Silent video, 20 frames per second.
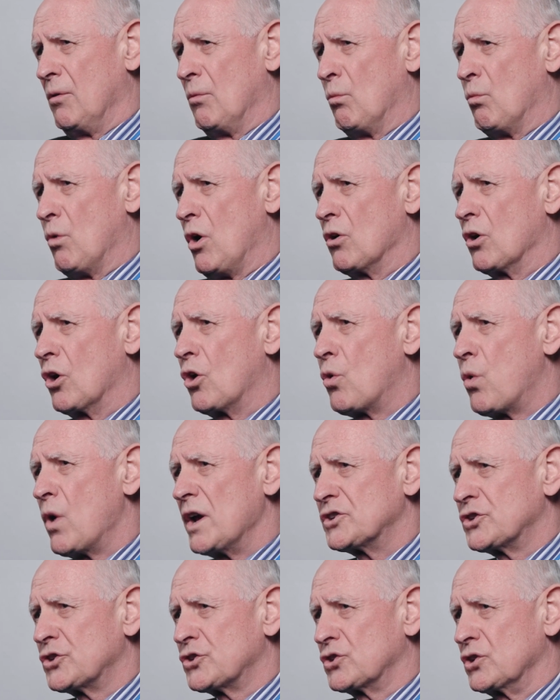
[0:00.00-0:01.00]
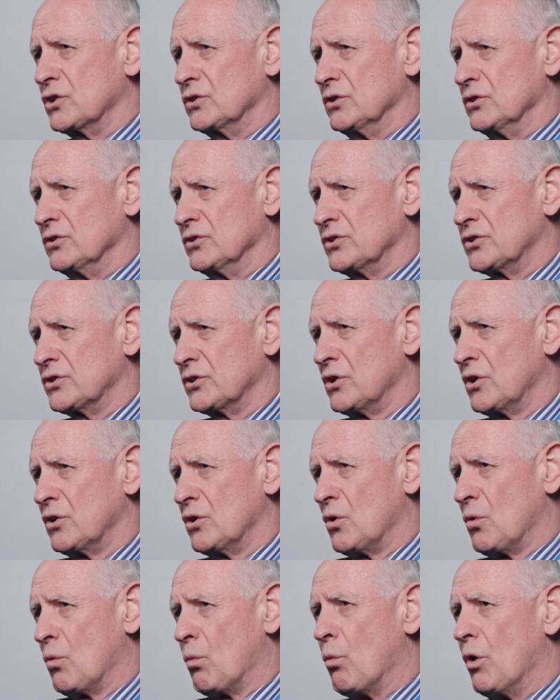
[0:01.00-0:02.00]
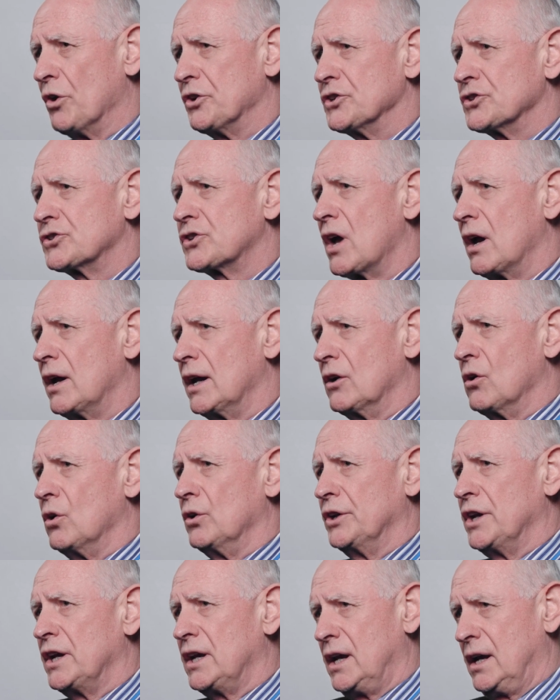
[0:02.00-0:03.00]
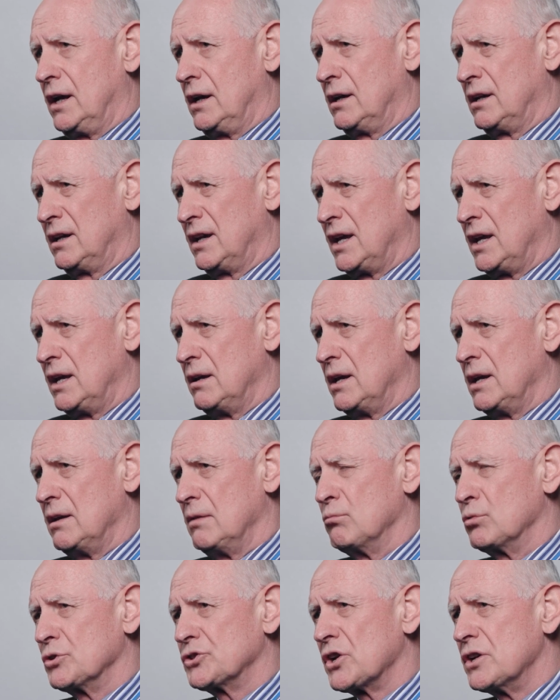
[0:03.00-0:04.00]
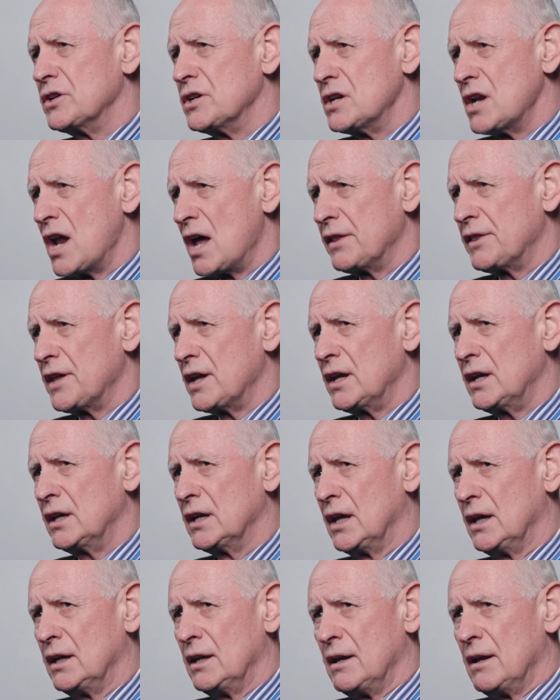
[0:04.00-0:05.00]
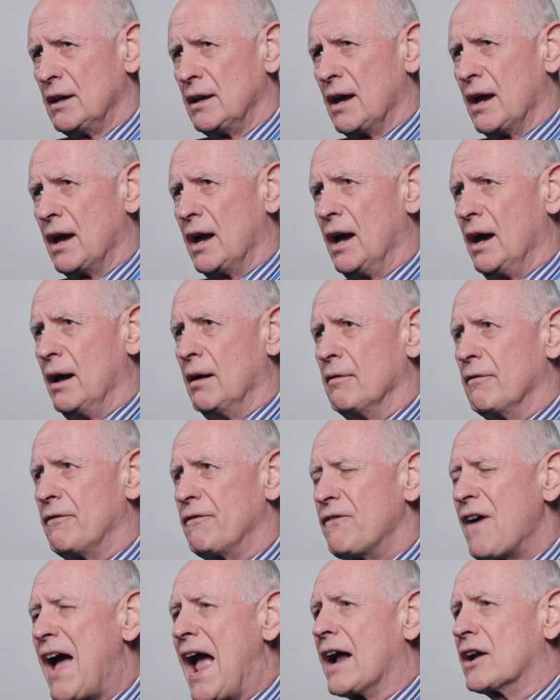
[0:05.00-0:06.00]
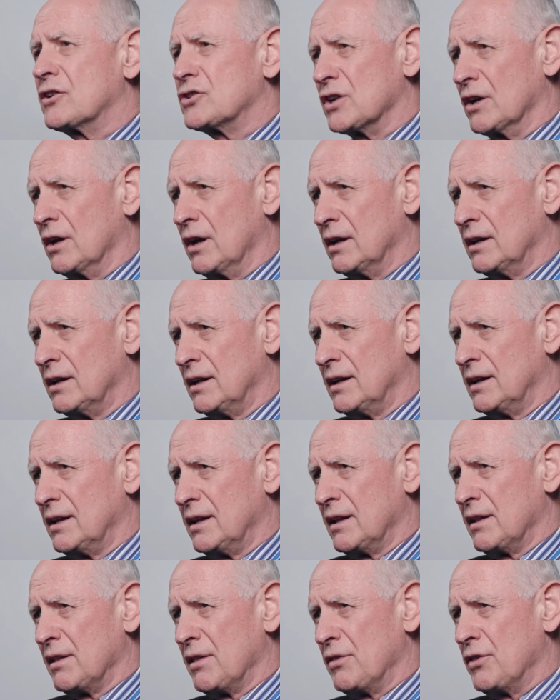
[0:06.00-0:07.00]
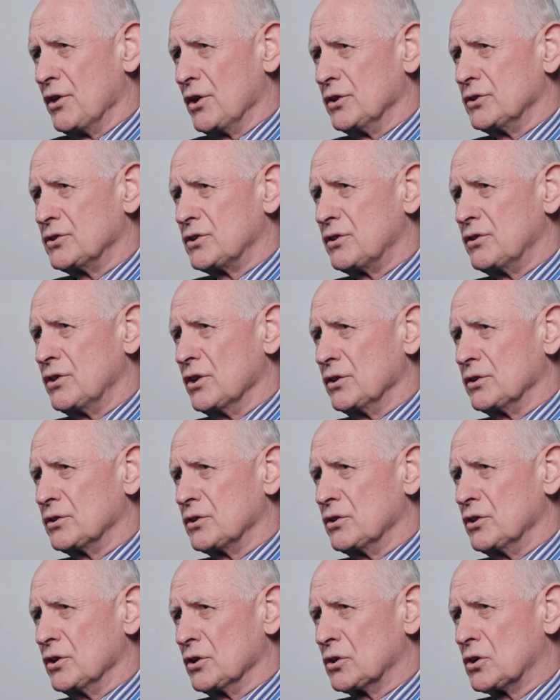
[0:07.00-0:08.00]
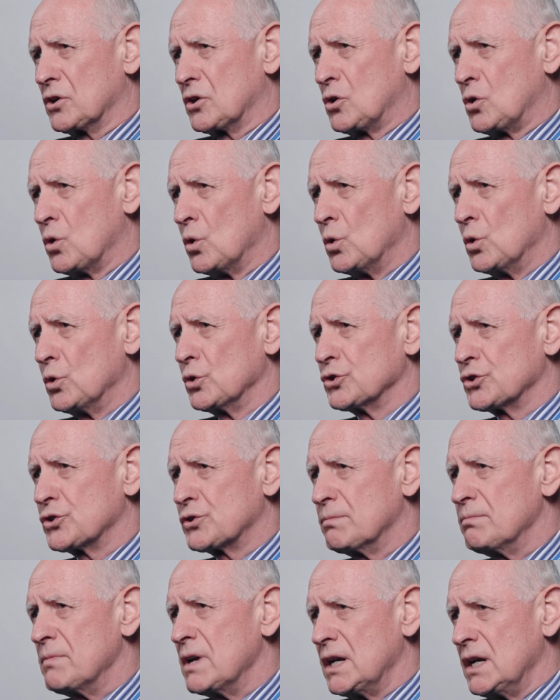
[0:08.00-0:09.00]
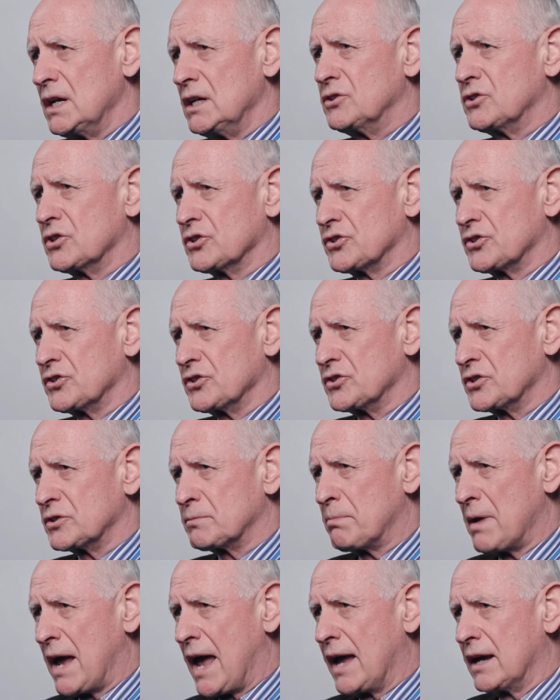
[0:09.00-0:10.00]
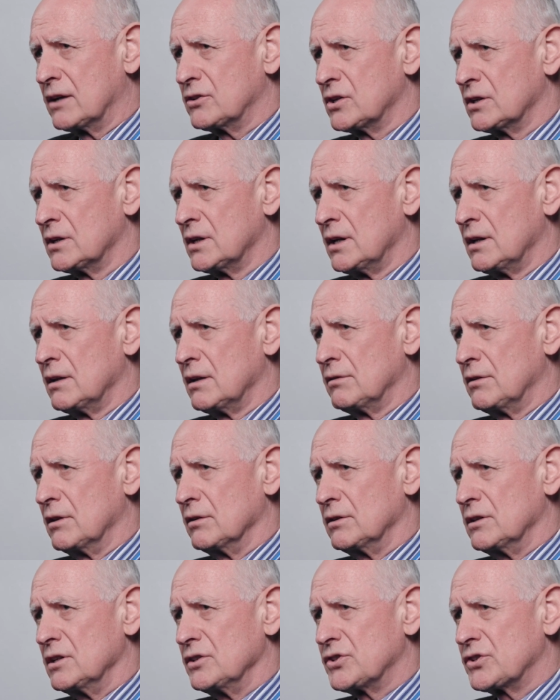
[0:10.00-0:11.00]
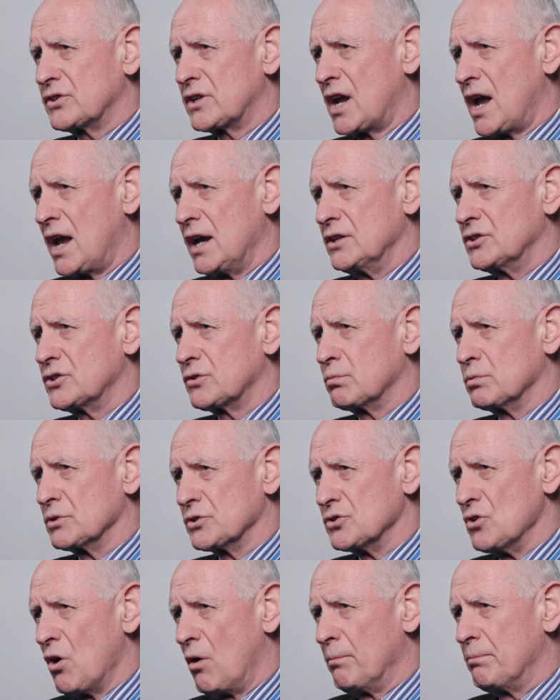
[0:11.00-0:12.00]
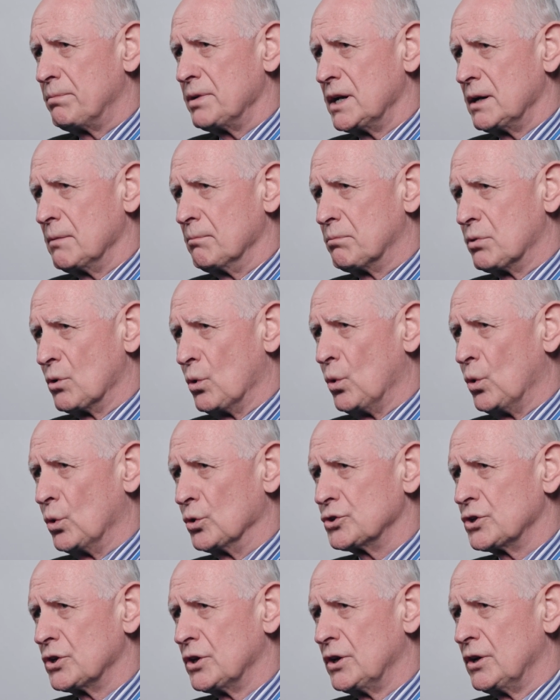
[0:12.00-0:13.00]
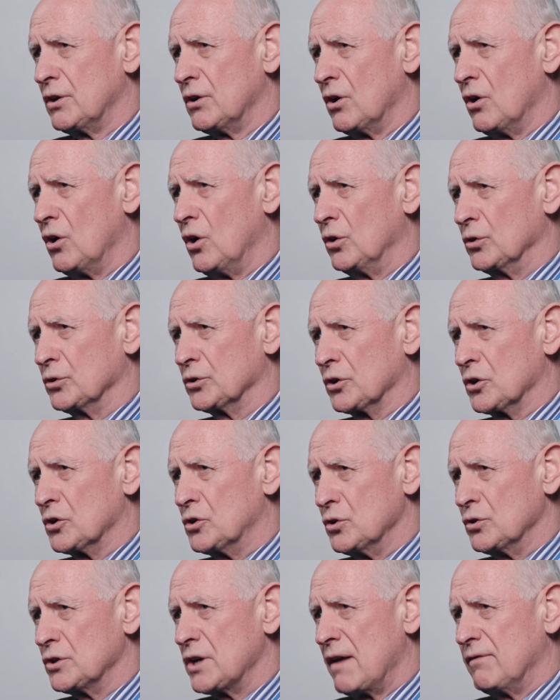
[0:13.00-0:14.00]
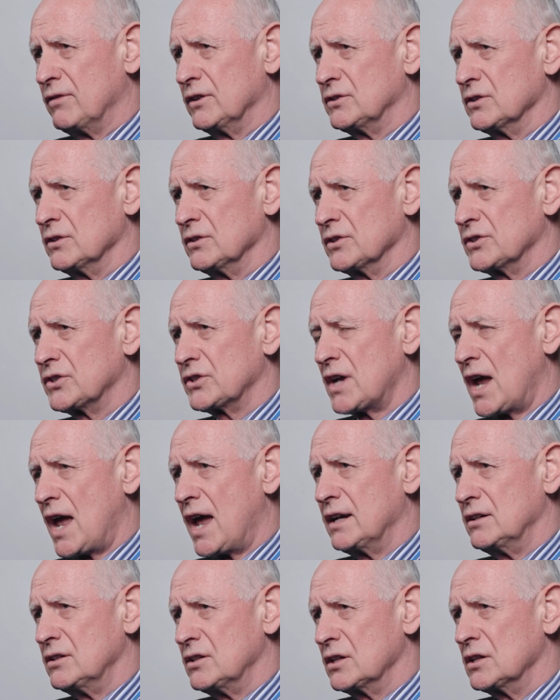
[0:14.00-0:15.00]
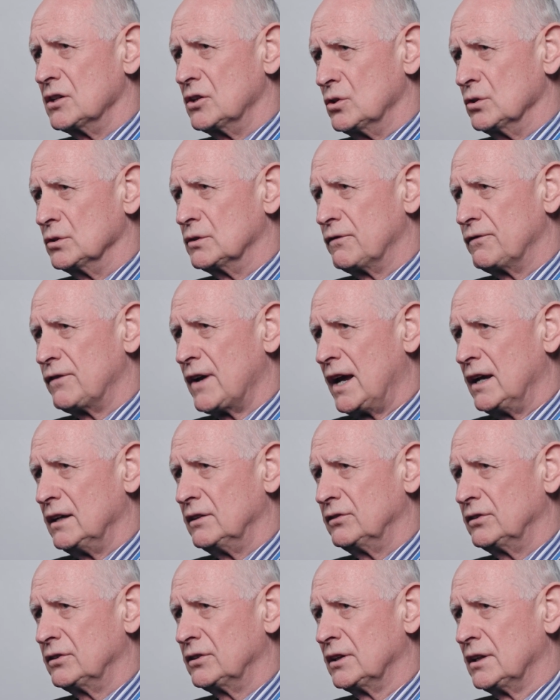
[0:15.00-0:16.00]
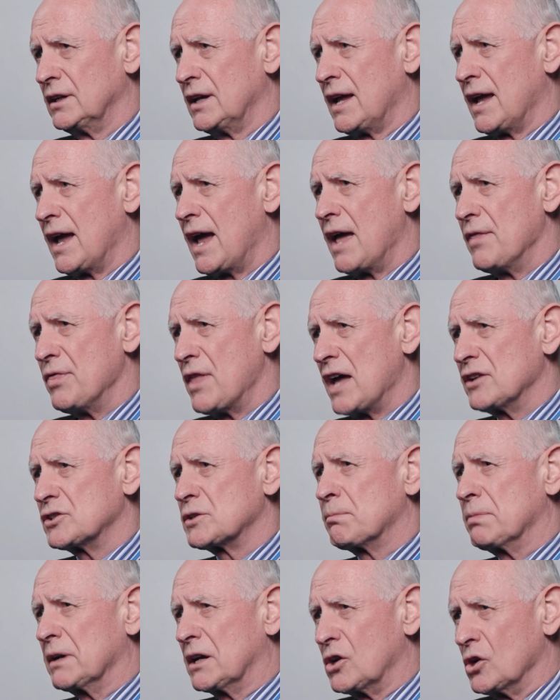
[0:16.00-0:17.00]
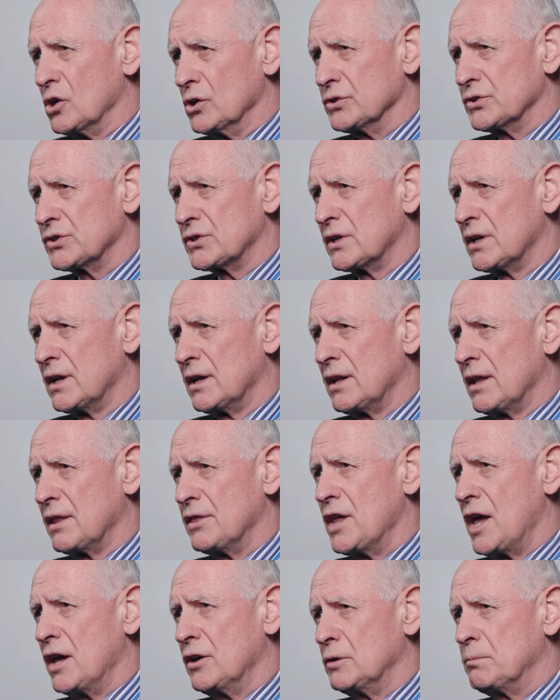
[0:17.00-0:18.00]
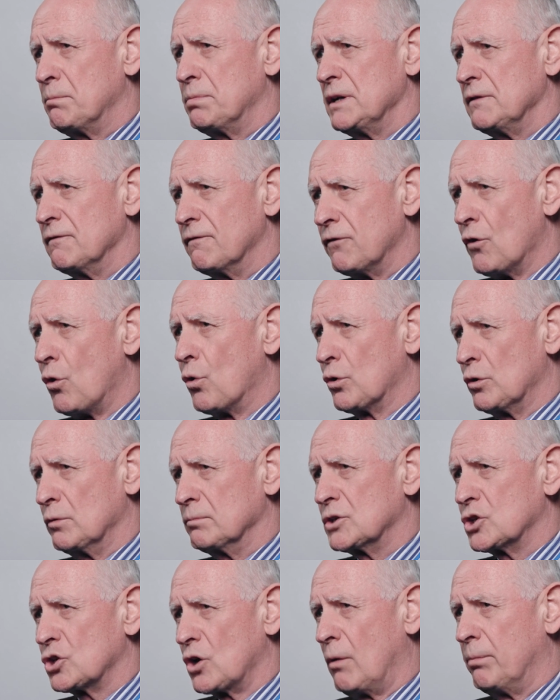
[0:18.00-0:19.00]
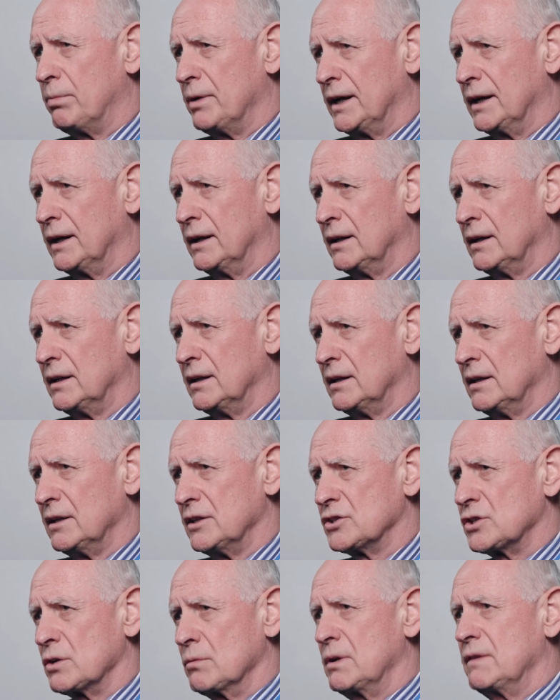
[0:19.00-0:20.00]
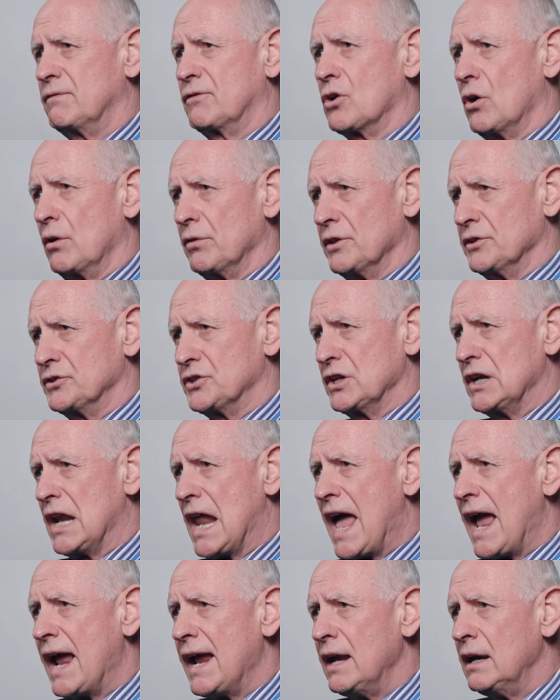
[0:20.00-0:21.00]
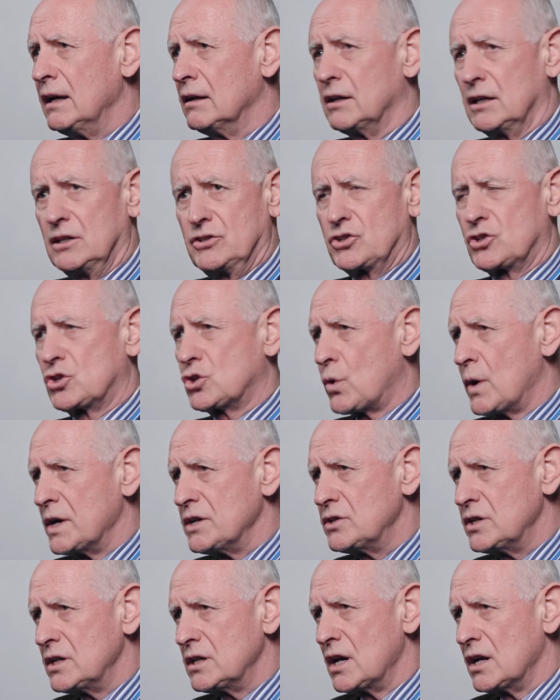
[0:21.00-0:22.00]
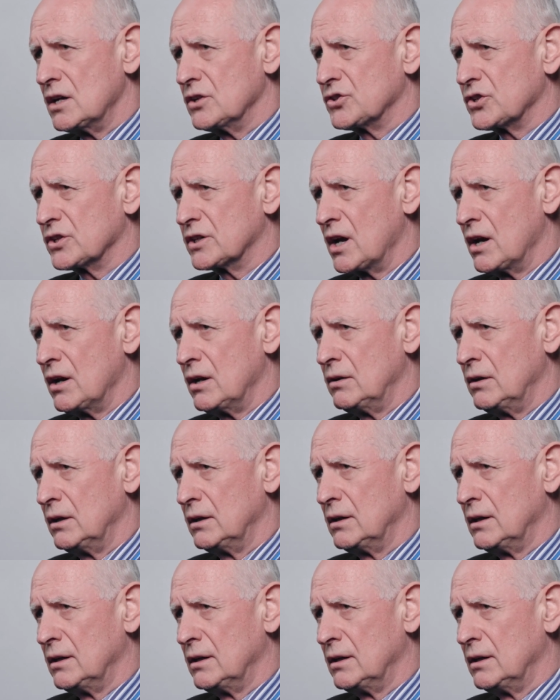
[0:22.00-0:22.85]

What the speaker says: one questions what is going on here. It was another factor that caused me to suspect that this case was not being brought on good evidence and in good faith. And that's because there had been forum shopping. So we've got the delay. It's 20 years ago.